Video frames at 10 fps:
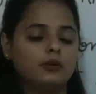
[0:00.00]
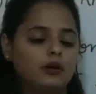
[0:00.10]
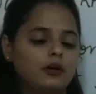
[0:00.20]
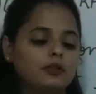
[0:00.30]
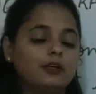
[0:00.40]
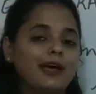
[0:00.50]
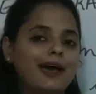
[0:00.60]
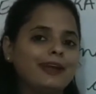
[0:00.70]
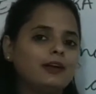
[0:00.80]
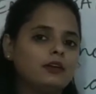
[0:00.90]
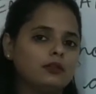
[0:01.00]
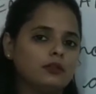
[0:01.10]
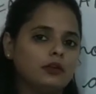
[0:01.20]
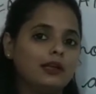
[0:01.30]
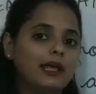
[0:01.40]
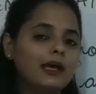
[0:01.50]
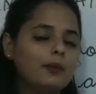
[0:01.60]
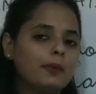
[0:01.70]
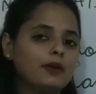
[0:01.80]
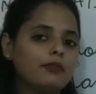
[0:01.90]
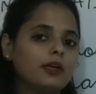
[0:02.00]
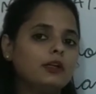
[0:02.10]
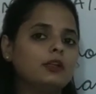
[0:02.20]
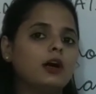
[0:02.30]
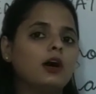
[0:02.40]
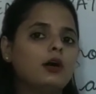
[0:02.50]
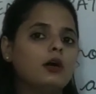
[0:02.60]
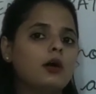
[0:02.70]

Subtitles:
the direct link between the